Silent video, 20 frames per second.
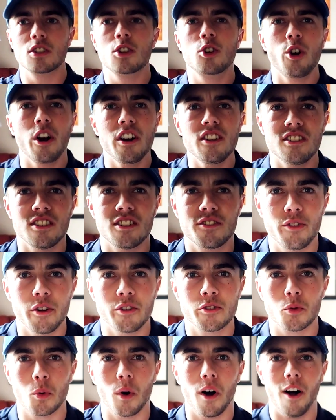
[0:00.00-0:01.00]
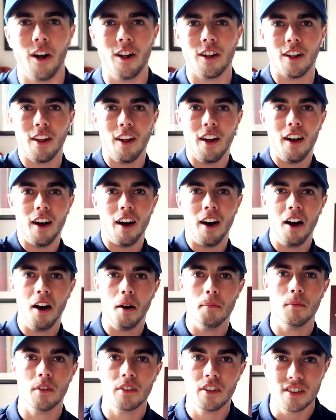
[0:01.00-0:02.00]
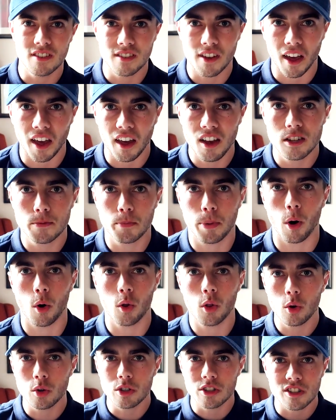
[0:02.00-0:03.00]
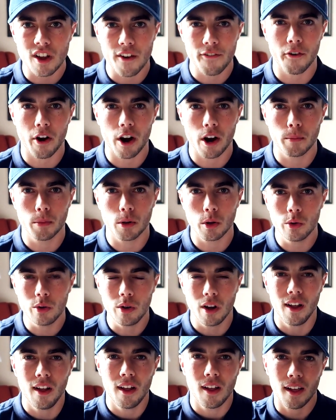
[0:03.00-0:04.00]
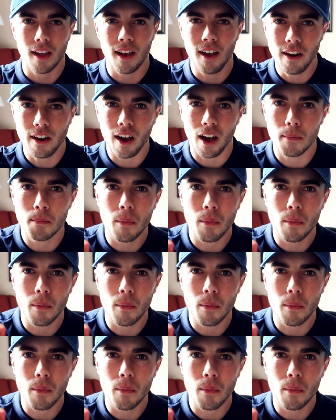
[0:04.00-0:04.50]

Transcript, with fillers: Christ, this fits well. Um, this is the Ace Polo Sapphire Blue, and I